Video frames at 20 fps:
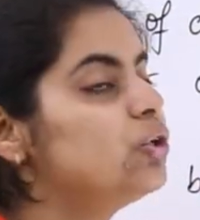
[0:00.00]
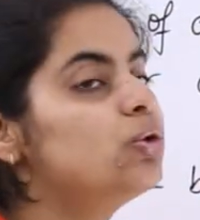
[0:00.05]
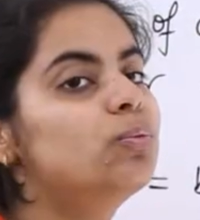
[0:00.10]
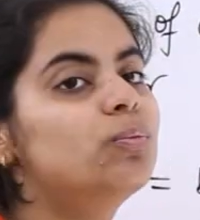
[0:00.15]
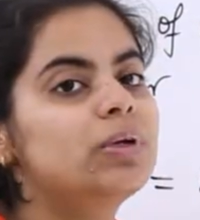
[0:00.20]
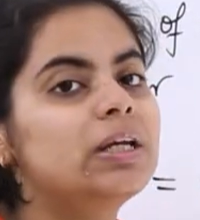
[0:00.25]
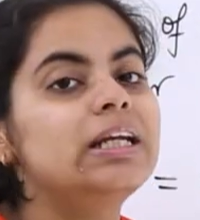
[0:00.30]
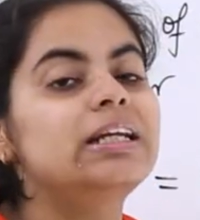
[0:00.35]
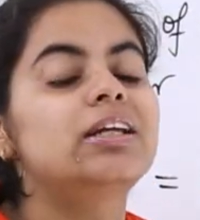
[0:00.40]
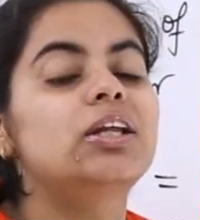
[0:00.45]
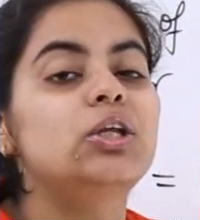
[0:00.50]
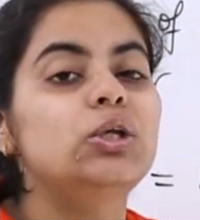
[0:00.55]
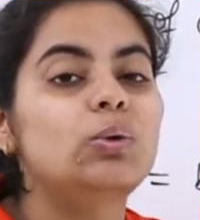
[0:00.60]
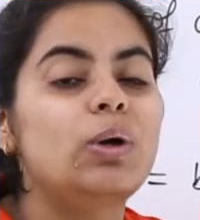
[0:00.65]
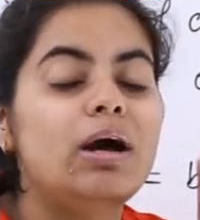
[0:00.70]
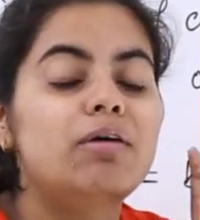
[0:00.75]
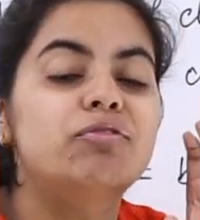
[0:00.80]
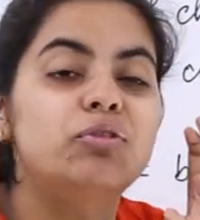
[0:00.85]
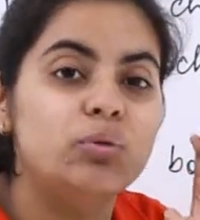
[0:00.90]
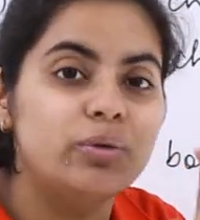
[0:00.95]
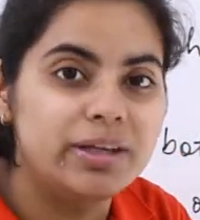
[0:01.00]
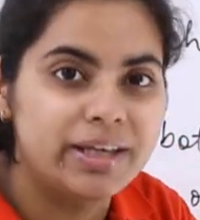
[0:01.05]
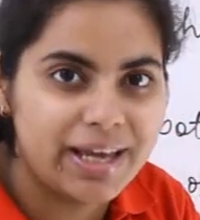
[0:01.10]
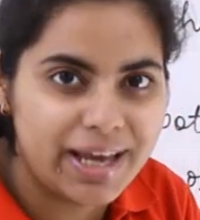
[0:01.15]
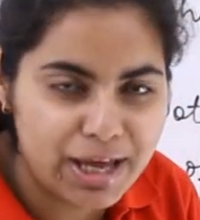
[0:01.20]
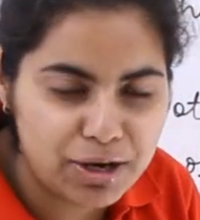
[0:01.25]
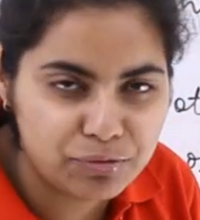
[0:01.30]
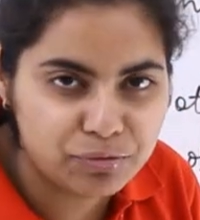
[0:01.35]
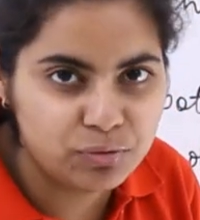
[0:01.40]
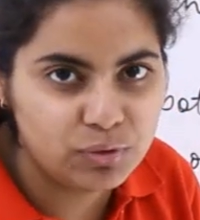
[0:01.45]
numerator you have to
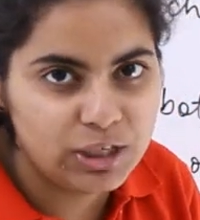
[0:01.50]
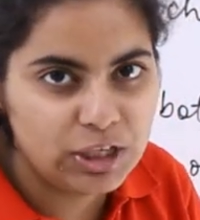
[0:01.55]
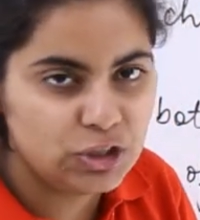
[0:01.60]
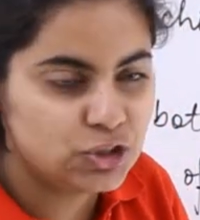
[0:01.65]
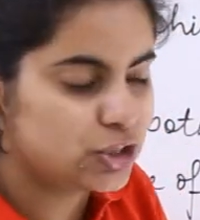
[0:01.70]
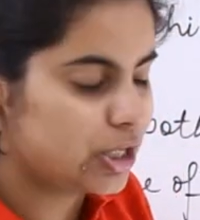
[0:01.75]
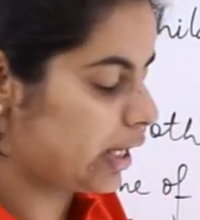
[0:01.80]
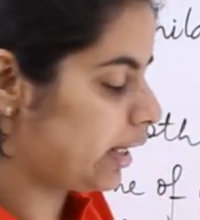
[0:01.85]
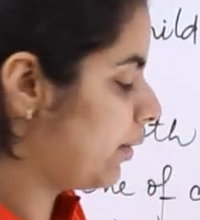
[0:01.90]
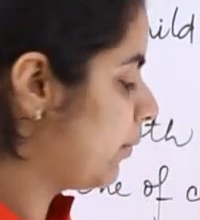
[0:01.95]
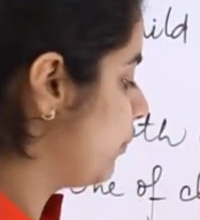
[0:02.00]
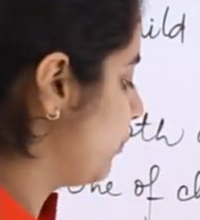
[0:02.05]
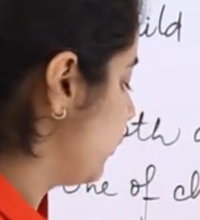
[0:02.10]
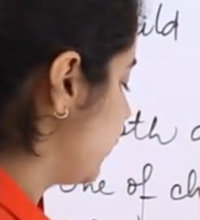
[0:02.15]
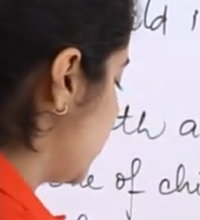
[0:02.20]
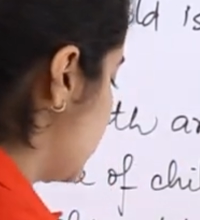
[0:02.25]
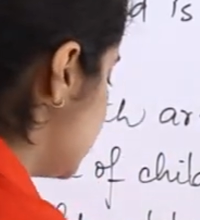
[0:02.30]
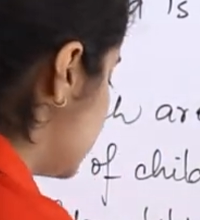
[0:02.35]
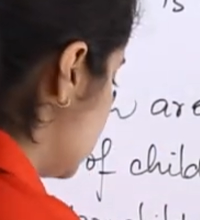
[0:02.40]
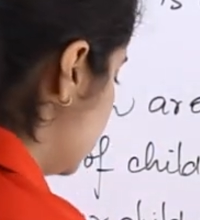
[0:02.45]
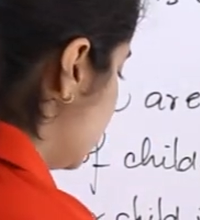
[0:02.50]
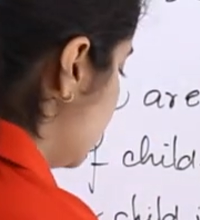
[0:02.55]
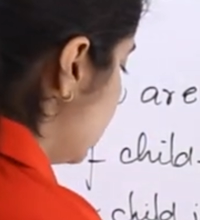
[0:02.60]
carefully check. So